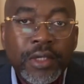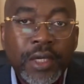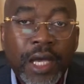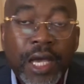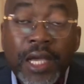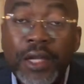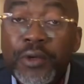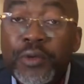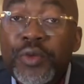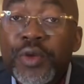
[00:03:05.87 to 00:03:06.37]

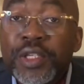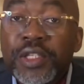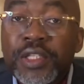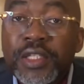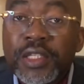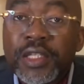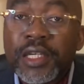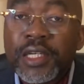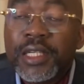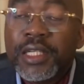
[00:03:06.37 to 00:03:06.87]
And
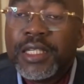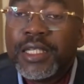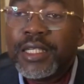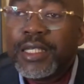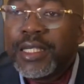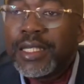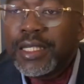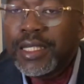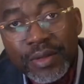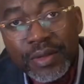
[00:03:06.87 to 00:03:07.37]
recently,
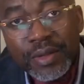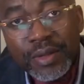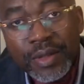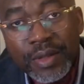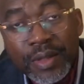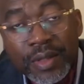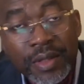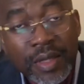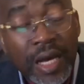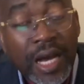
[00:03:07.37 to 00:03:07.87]

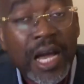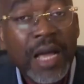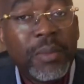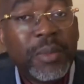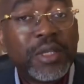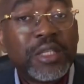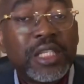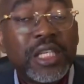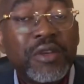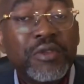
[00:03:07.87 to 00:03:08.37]
I
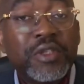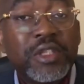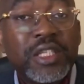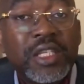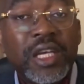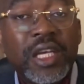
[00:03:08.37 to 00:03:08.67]
myself